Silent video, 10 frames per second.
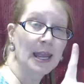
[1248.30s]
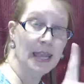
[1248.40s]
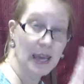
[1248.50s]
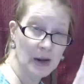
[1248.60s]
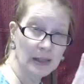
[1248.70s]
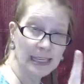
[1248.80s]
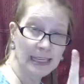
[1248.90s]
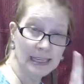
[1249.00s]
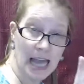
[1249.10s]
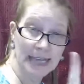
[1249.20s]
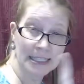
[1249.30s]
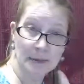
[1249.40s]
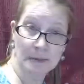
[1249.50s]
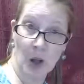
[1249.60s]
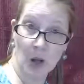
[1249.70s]
Carolyn and I
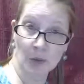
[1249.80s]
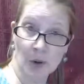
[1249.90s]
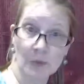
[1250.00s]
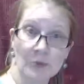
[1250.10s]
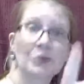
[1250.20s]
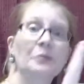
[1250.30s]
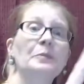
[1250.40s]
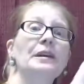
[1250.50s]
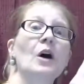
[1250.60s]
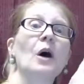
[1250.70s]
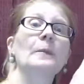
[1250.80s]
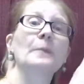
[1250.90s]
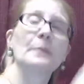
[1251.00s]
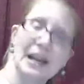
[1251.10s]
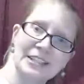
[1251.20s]
tomorrow to be
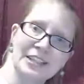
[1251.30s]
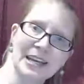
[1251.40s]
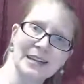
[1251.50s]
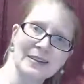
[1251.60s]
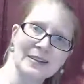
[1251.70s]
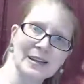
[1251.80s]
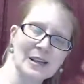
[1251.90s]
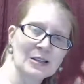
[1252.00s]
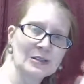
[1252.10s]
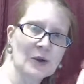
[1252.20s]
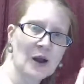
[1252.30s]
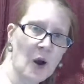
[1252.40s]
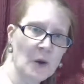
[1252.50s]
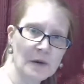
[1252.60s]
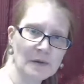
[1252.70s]
on my channel. So I
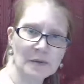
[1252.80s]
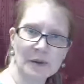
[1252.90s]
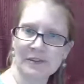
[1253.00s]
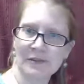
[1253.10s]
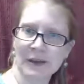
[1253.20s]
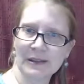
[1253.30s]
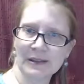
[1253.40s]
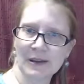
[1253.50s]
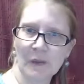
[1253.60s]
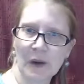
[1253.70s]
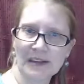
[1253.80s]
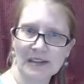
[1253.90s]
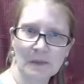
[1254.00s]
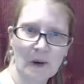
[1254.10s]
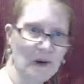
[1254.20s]
hope everybody finds their way
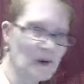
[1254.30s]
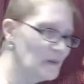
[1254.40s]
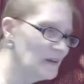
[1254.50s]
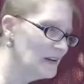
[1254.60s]
tomorrow.